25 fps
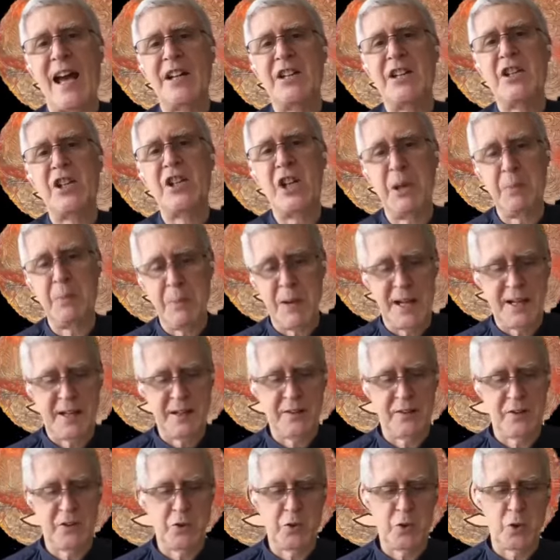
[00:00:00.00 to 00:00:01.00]
And she
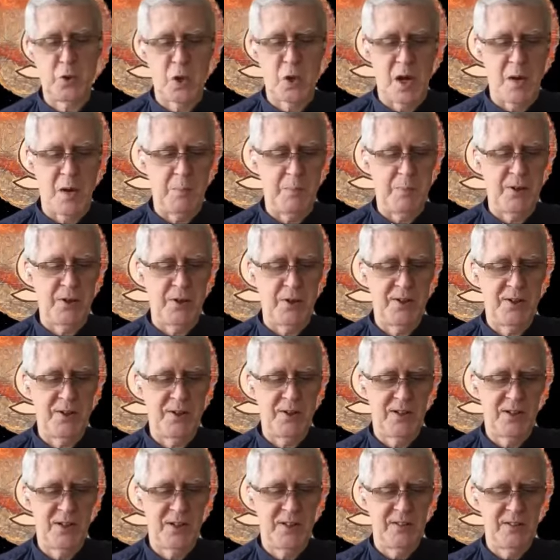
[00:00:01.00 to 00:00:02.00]
makes Trump
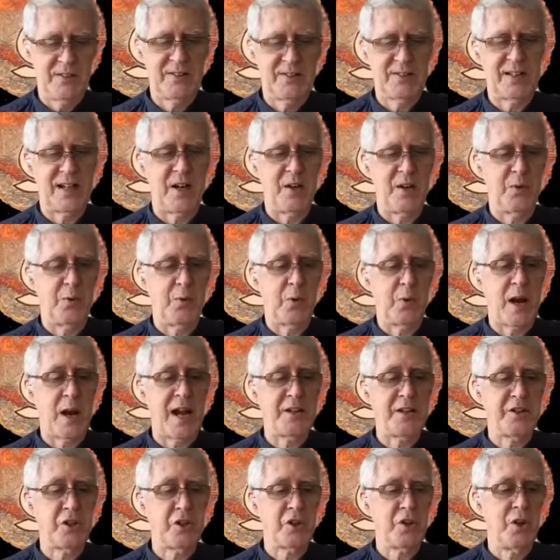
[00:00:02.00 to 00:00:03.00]
sound
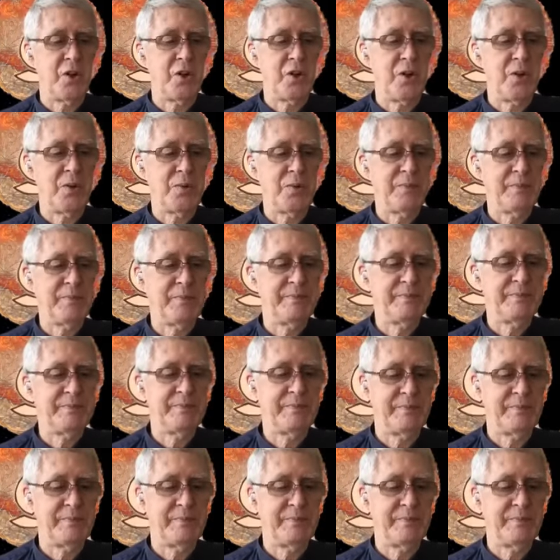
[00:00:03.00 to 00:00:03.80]
rational.